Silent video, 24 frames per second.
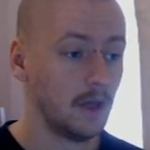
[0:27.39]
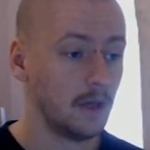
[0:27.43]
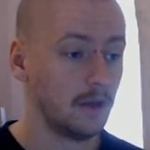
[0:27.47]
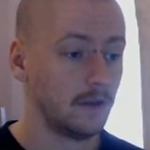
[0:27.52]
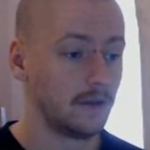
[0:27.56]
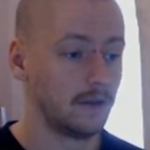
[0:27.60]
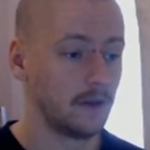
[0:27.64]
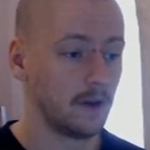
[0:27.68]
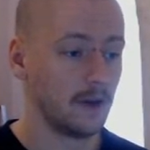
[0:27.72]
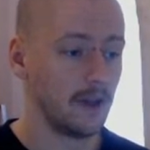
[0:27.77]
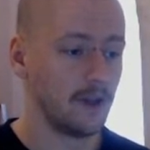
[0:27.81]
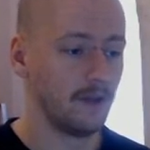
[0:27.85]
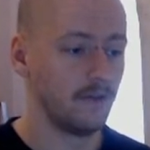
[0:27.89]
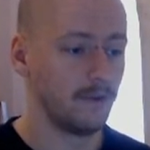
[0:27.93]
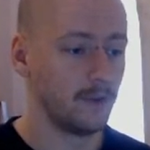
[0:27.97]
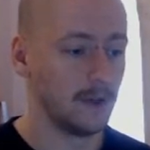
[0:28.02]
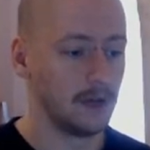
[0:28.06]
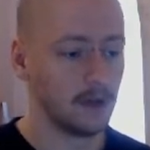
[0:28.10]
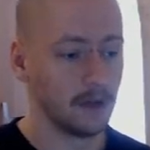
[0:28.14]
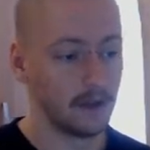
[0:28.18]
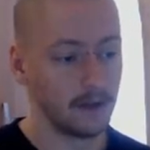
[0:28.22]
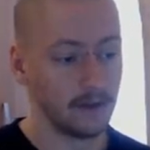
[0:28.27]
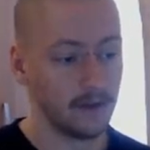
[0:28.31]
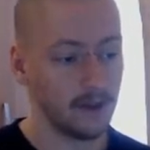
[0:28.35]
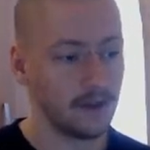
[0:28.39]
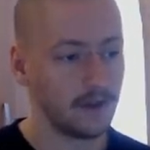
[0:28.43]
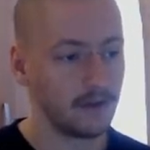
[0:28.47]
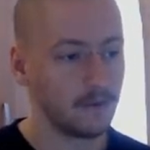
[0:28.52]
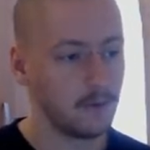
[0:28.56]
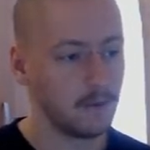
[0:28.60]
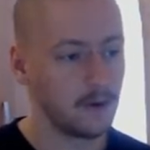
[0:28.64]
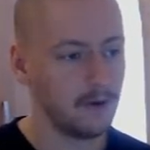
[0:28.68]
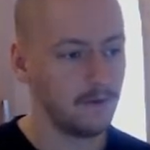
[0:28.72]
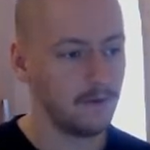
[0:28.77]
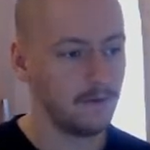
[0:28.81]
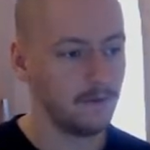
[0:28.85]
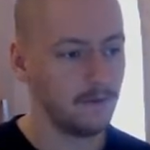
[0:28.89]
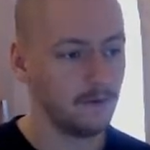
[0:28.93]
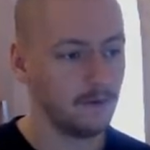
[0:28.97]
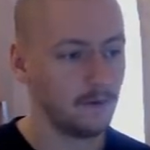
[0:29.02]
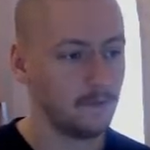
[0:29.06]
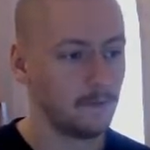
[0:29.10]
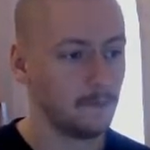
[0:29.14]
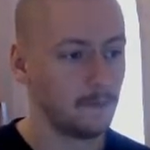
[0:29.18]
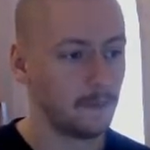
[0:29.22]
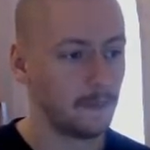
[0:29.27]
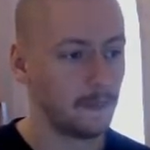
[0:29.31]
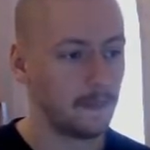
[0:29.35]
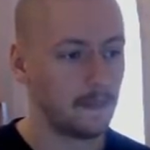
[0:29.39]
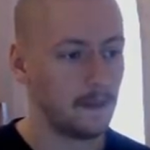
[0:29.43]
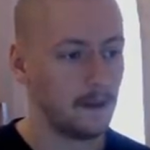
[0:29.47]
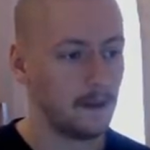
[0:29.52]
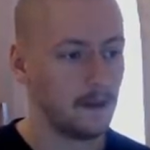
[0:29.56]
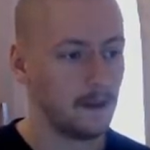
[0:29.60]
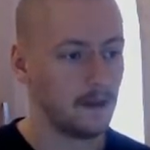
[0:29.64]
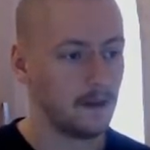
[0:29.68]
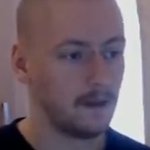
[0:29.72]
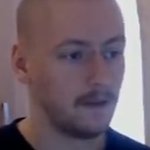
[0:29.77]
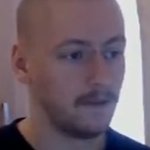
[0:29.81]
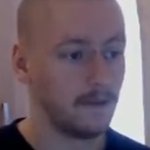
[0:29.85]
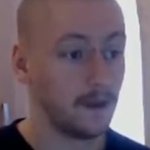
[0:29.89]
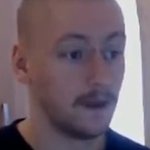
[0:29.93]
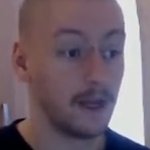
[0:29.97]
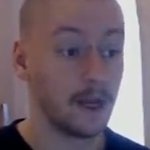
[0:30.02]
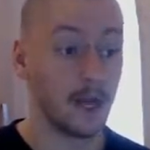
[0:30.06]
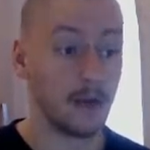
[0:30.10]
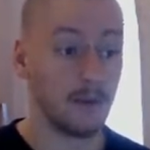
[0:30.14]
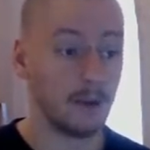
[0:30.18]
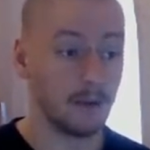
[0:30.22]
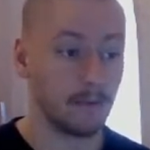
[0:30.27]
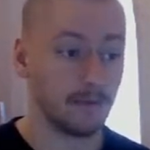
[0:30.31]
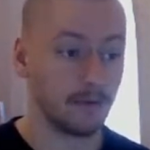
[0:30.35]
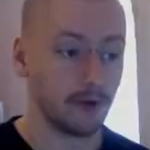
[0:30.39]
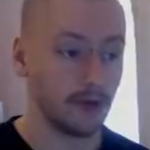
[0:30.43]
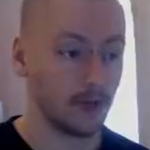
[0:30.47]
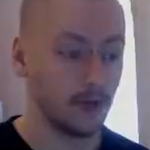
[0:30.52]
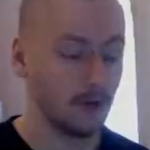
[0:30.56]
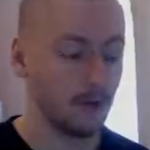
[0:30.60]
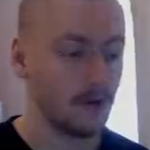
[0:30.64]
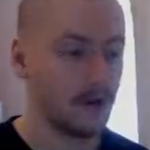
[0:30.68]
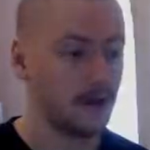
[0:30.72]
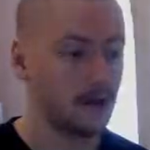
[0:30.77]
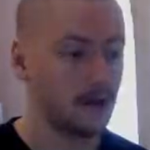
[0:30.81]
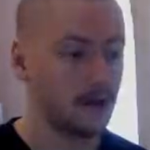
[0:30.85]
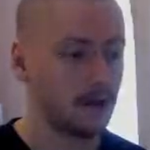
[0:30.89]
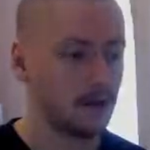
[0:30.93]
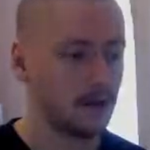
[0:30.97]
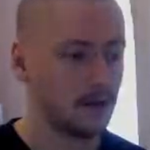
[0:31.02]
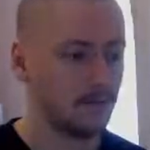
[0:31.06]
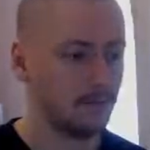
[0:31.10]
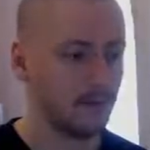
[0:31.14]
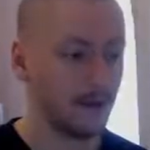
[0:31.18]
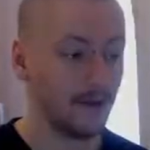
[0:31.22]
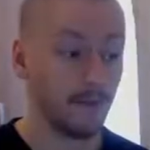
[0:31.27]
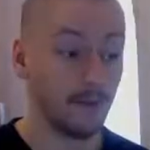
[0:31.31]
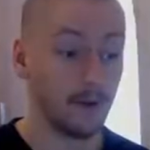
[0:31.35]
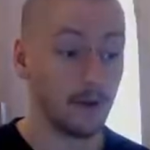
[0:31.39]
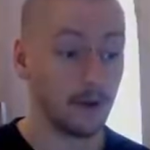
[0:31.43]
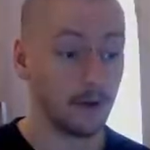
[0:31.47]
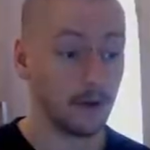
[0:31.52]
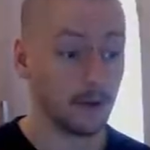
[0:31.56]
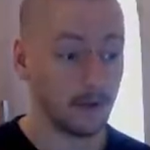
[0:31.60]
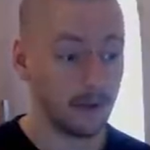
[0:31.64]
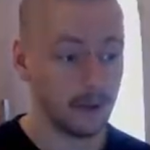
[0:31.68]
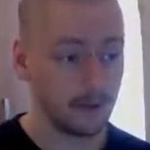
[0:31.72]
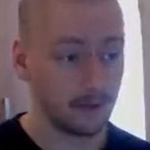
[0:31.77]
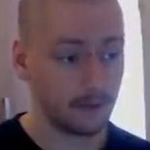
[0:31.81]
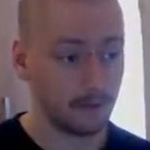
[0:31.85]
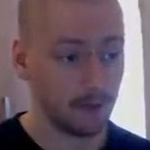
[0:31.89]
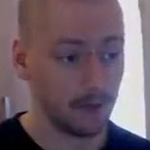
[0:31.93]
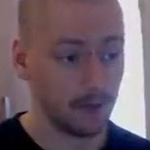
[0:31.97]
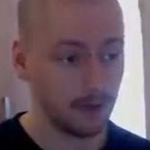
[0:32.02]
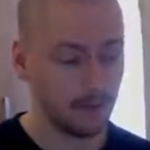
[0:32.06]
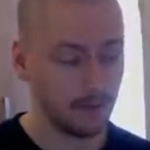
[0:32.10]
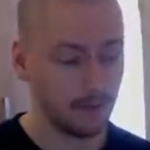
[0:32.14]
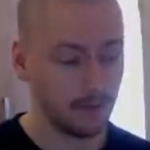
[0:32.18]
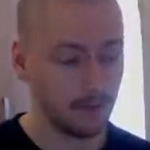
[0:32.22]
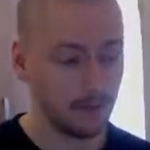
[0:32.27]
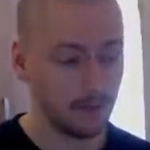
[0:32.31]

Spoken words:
So if we look at this move, they come in pretty quick, but if we look at this move,